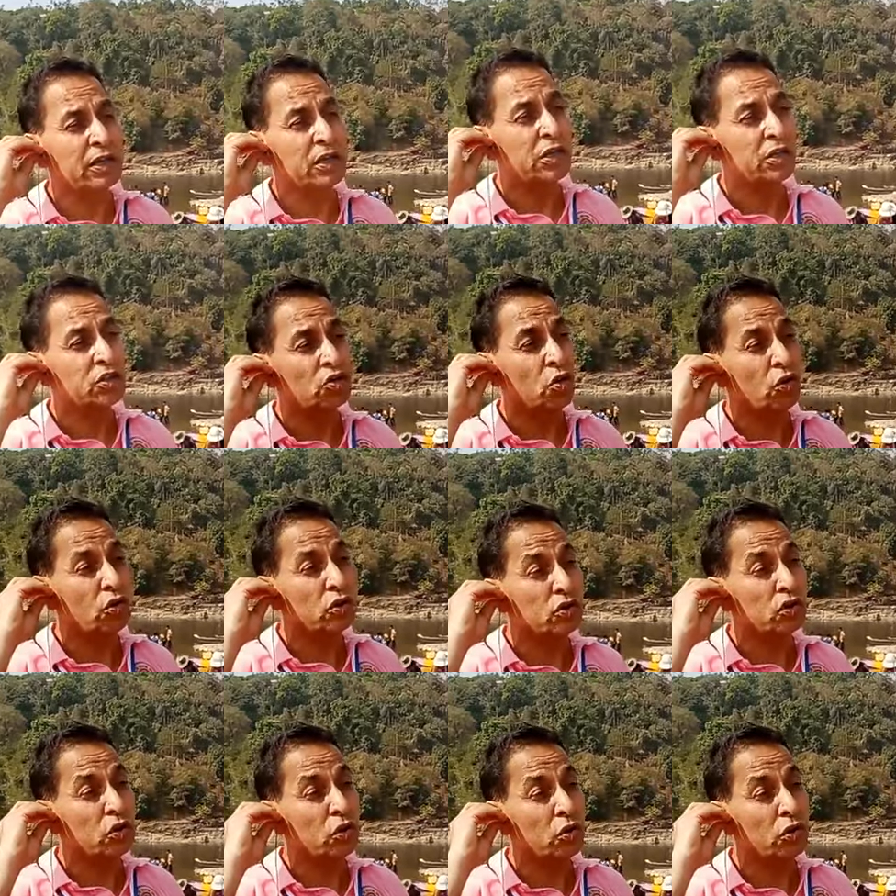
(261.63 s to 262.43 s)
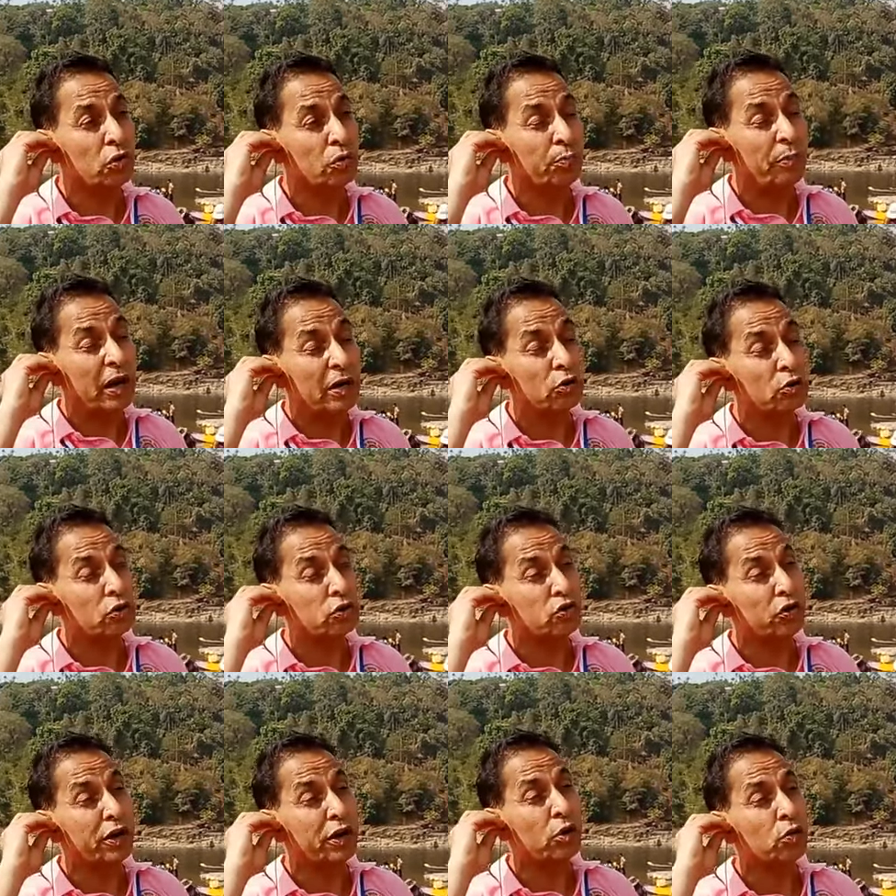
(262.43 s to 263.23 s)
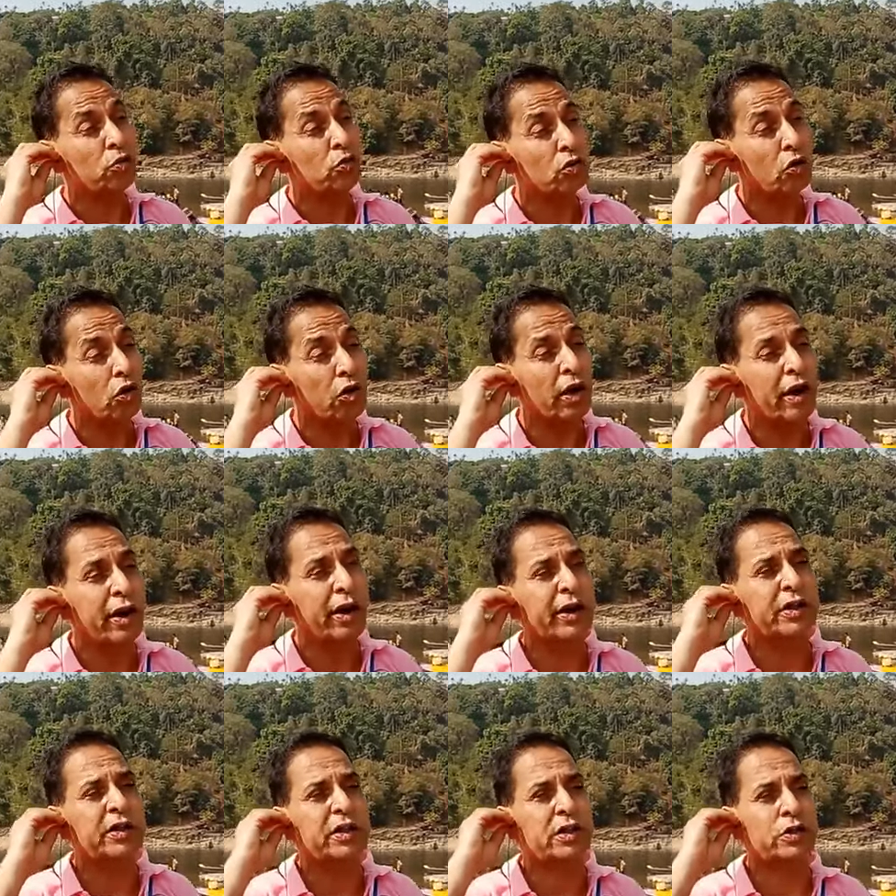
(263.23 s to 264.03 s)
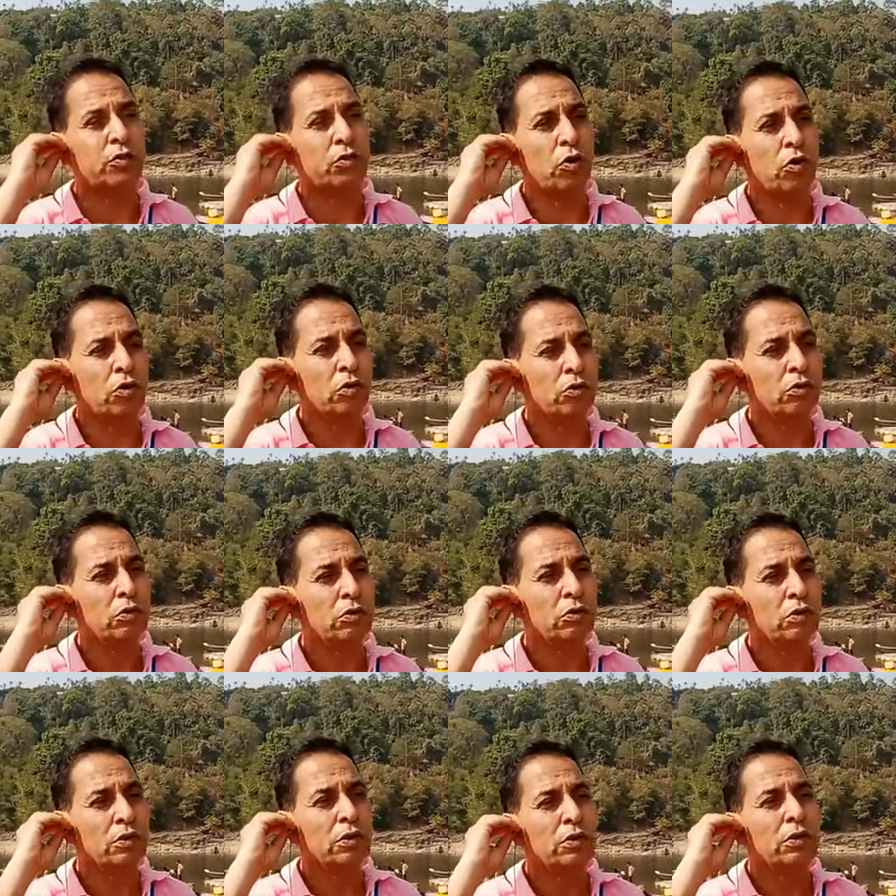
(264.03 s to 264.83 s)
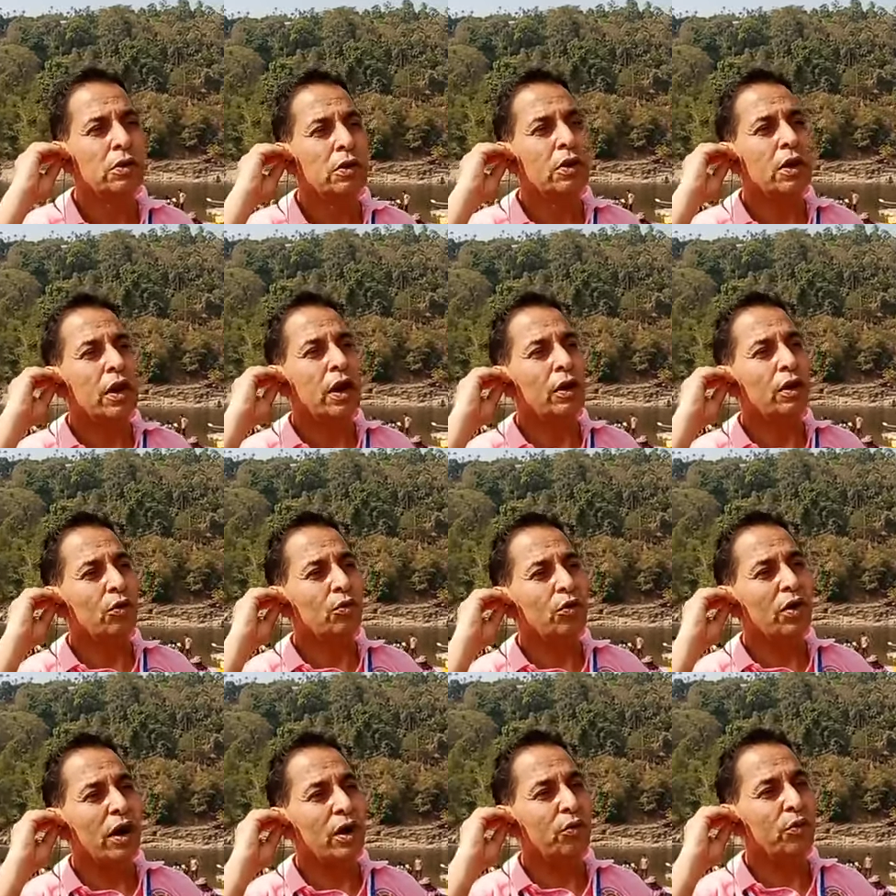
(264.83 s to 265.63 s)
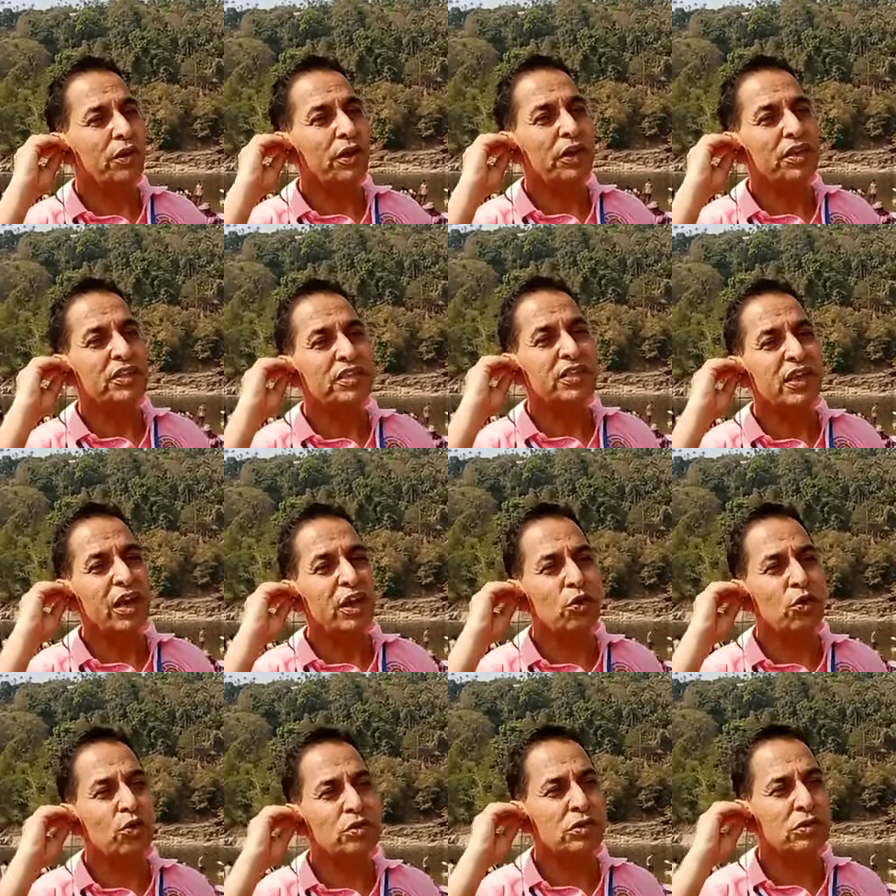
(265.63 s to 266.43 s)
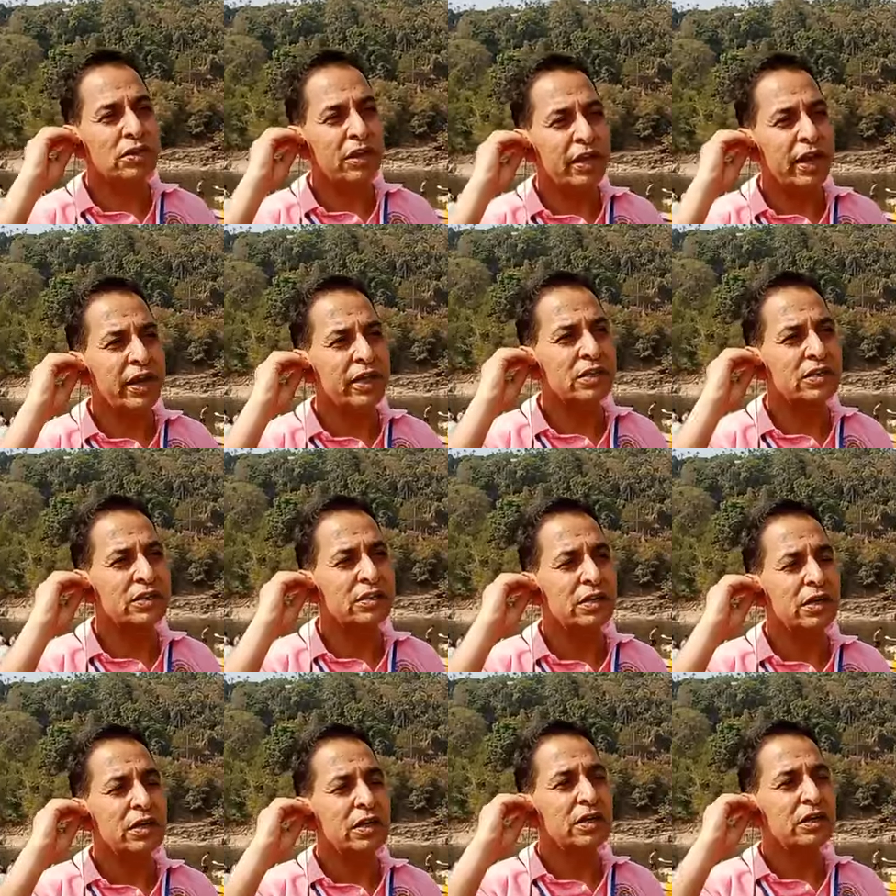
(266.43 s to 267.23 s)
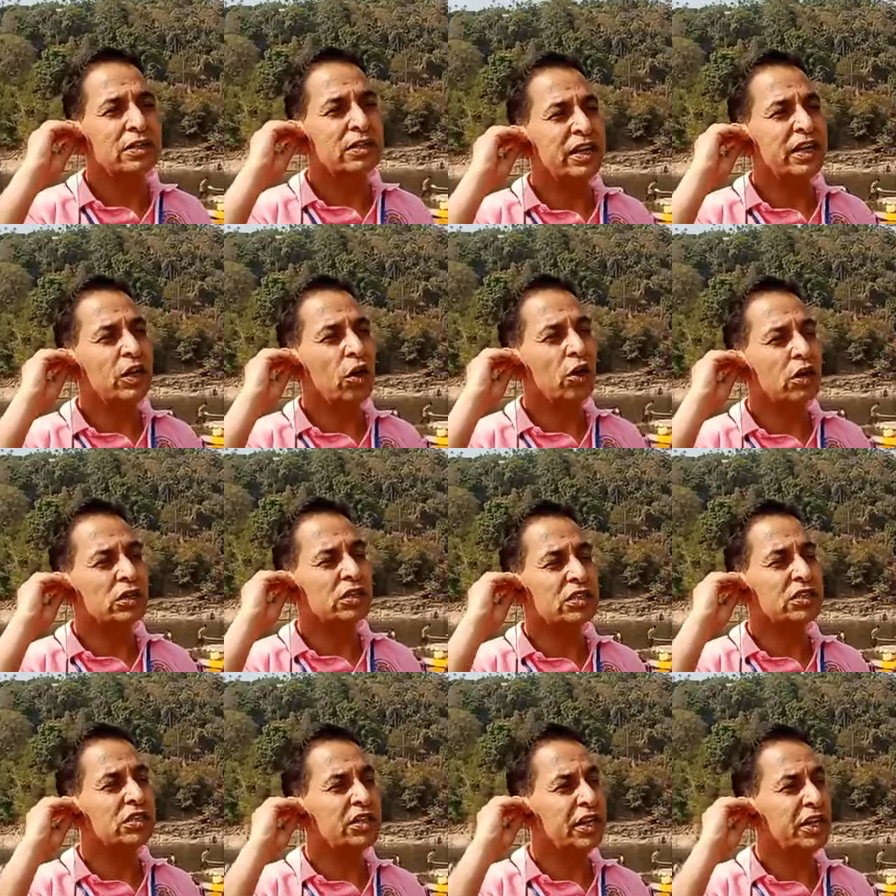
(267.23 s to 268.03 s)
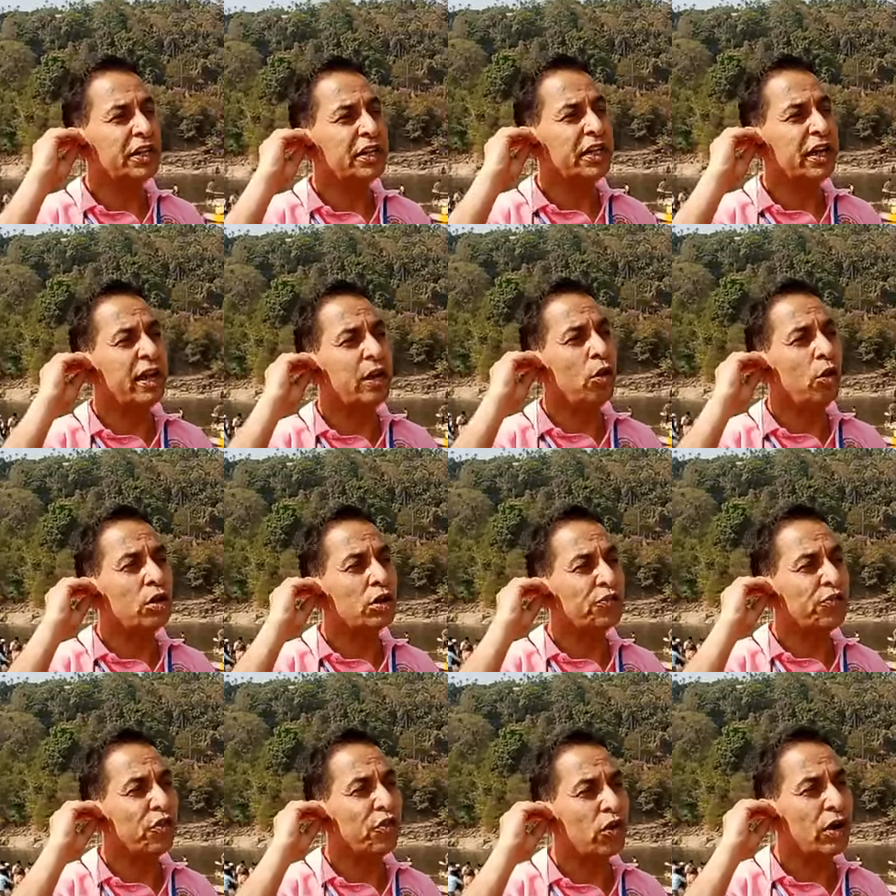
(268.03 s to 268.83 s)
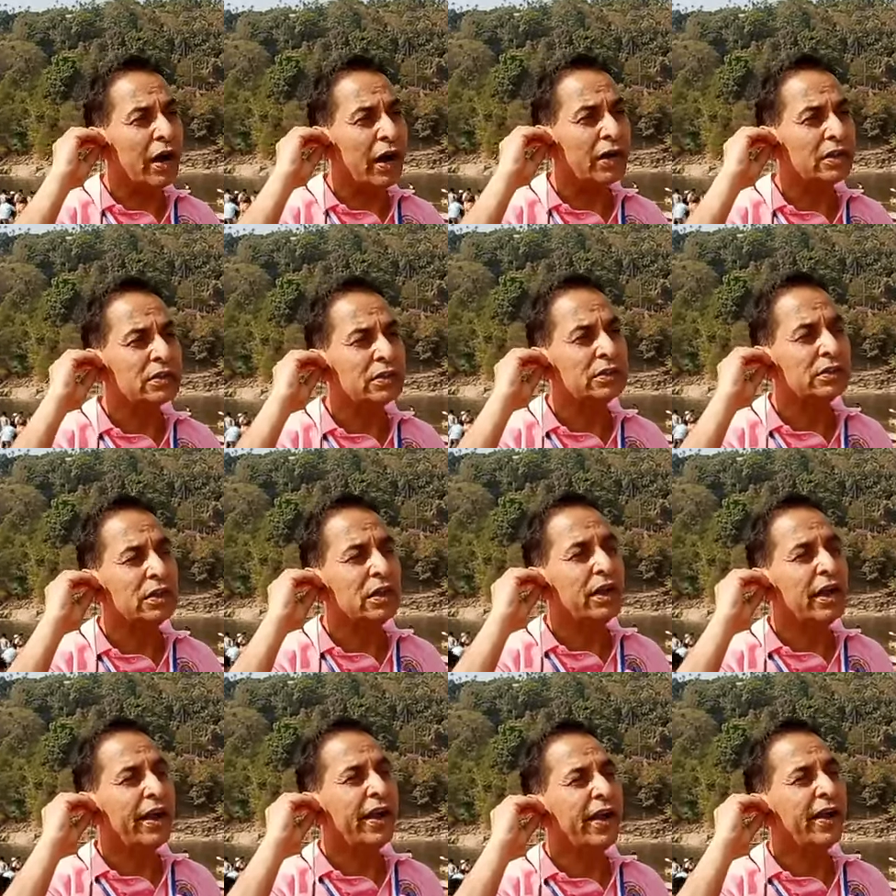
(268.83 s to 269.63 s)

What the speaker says: We are 83 batch. Dinesh is our leader. He is not only our leader, he is also a good organizer, you know.